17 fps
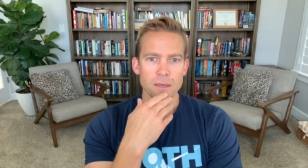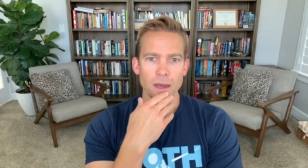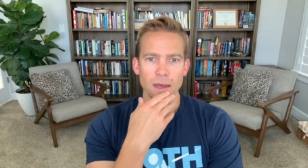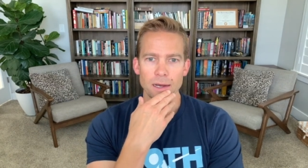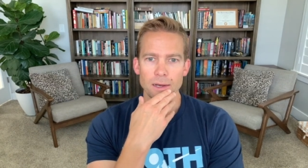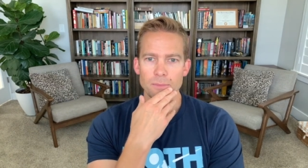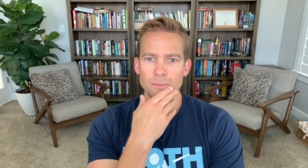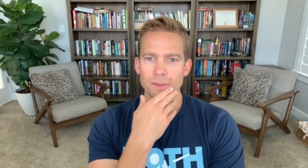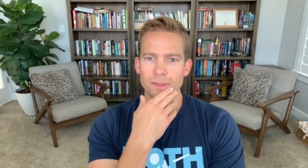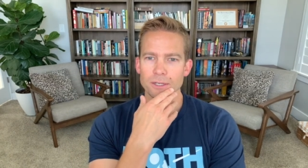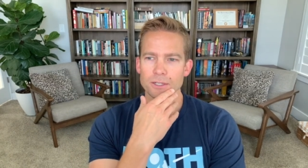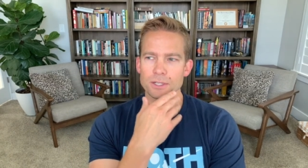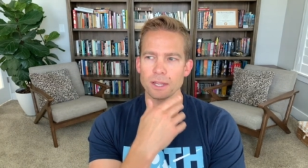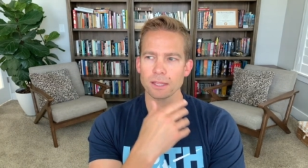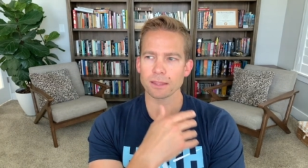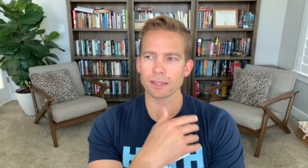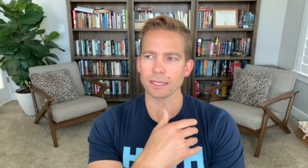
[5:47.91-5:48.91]
But
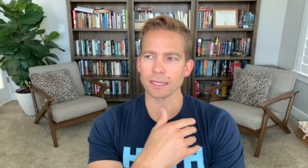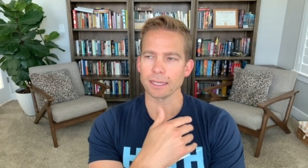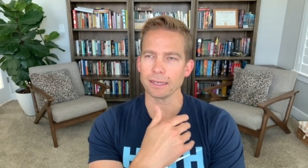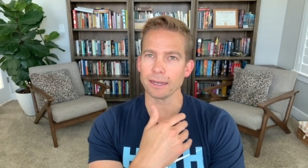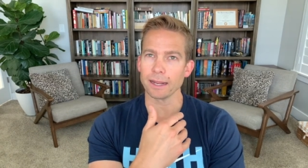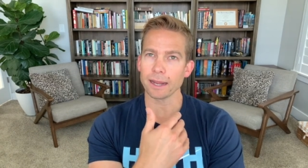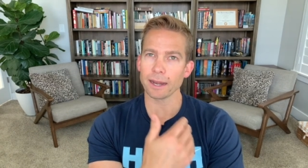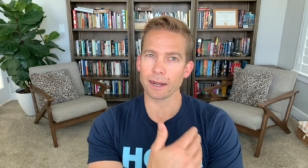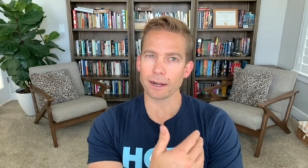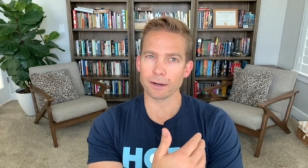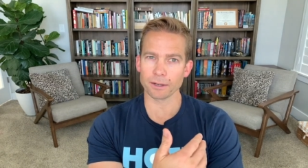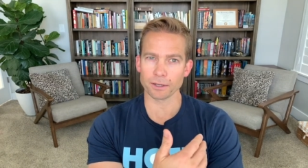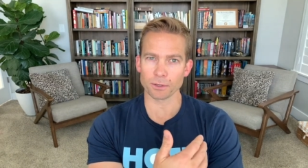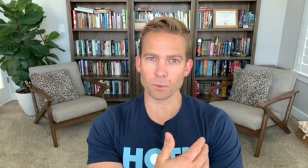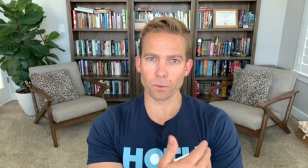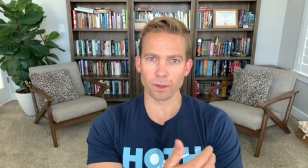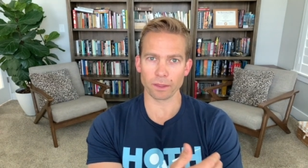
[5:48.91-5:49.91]
there's nothing
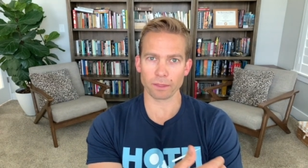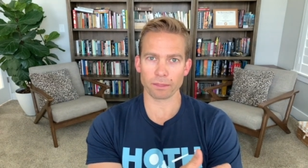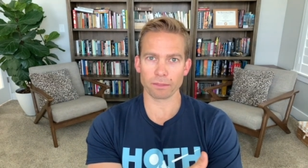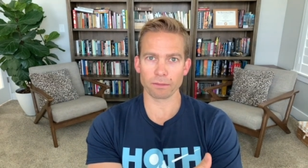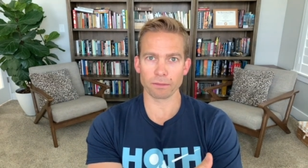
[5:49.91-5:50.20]
inherent with